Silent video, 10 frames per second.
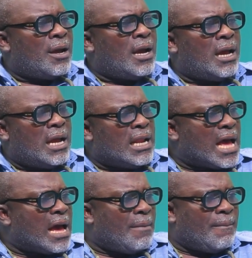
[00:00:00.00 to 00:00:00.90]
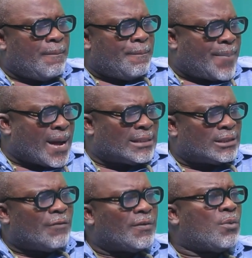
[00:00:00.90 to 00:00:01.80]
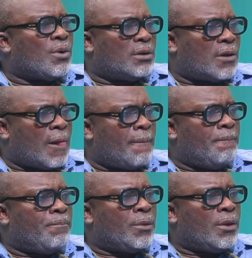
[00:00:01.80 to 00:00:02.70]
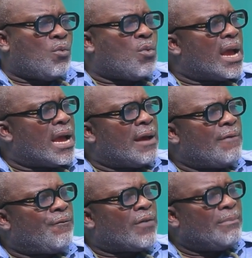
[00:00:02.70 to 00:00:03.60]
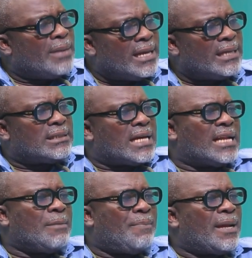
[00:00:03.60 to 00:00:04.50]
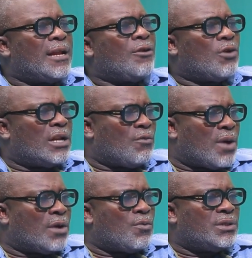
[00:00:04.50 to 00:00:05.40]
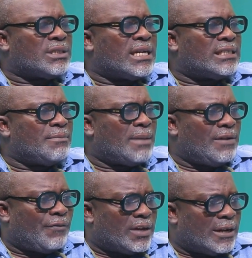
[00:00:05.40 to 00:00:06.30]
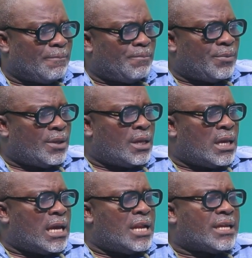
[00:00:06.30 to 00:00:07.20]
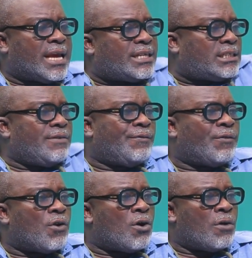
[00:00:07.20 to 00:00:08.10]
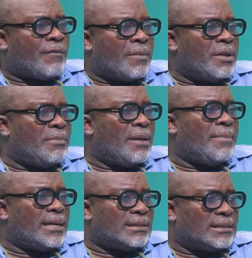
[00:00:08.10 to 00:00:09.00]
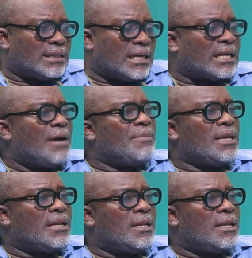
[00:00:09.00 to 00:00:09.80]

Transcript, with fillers: Mm. In our part of the world, where families are dependent on the one who is creating money for them, education for family members can come in.